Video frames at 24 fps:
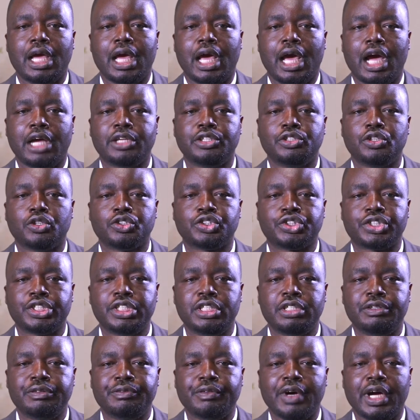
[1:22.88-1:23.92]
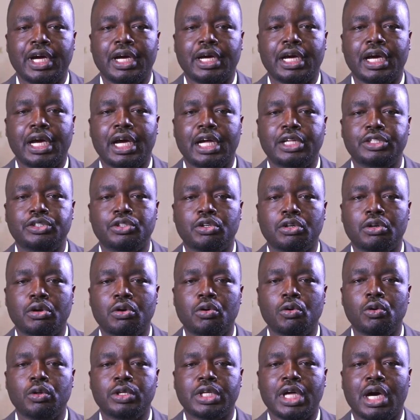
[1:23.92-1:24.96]
and your silver and your
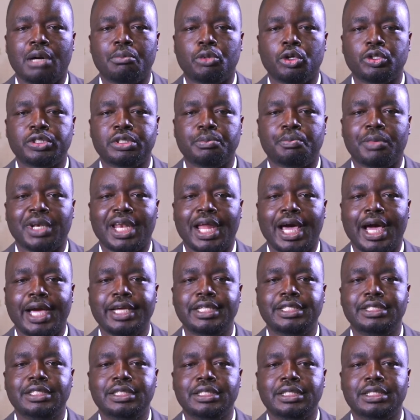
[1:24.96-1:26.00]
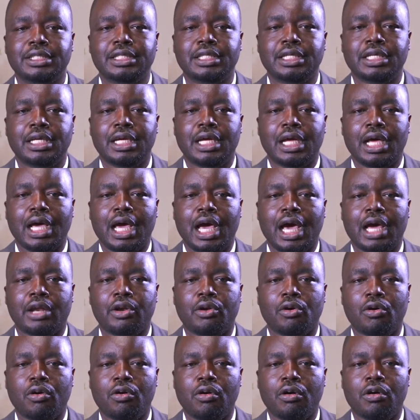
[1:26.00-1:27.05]
gold are multiplied,
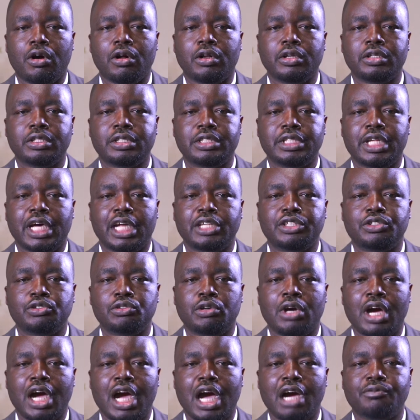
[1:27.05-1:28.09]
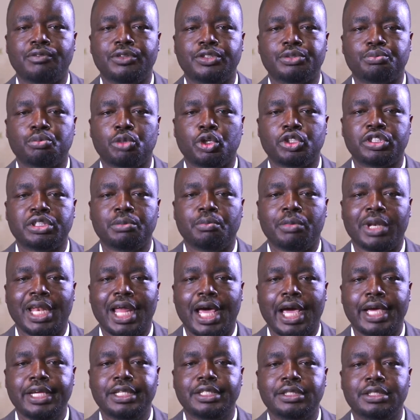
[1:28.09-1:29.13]
and all that you have is
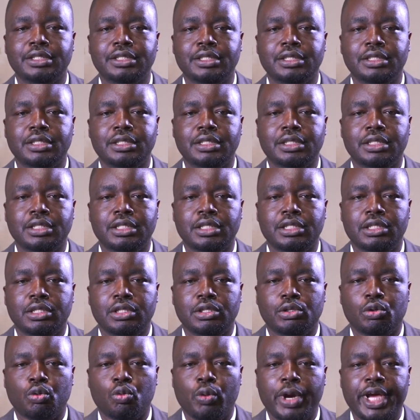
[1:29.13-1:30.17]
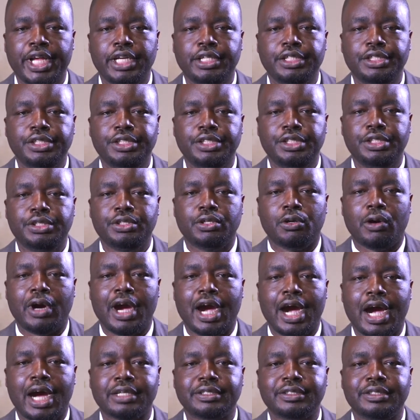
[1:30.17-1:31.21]
multiplied, when your
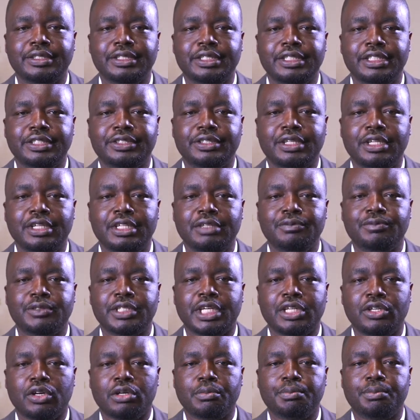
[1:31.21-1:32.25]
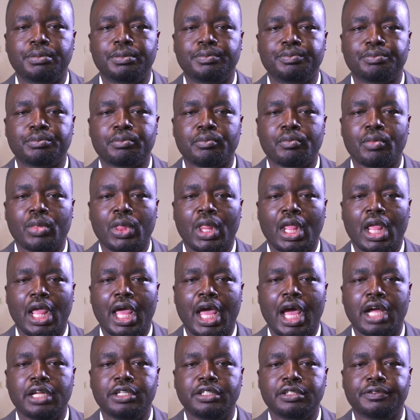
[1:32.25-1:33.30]
heart is lifted up,
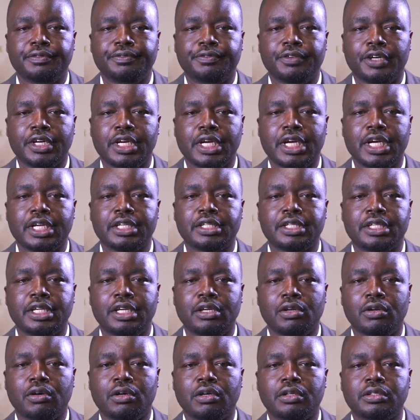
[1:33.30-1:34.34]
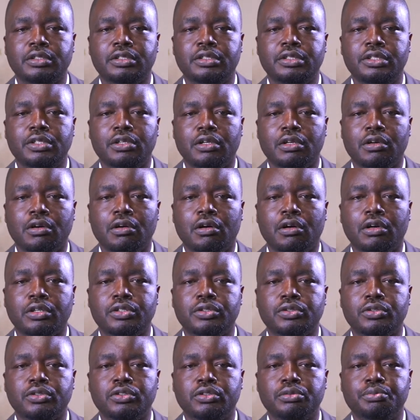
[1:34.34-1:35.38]
and you forget the Lord your God
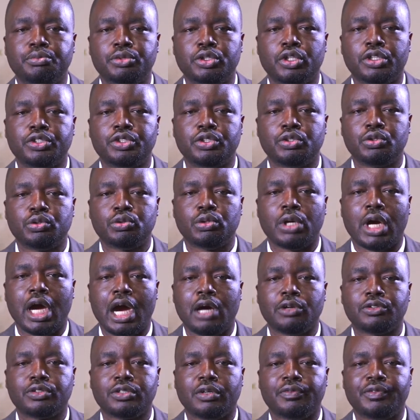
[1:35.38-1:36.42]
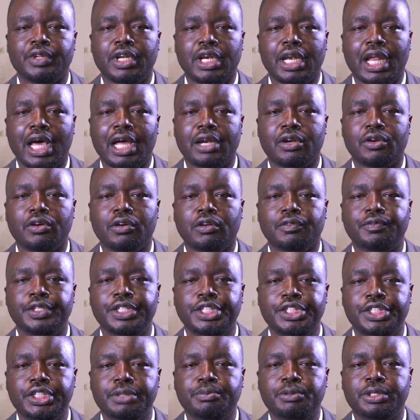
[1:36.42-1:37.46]
who brought you out of the land of
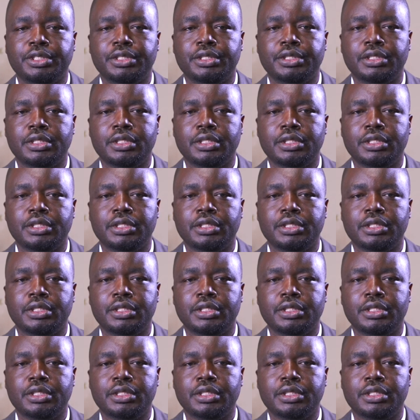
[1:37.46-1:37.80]
Egypt,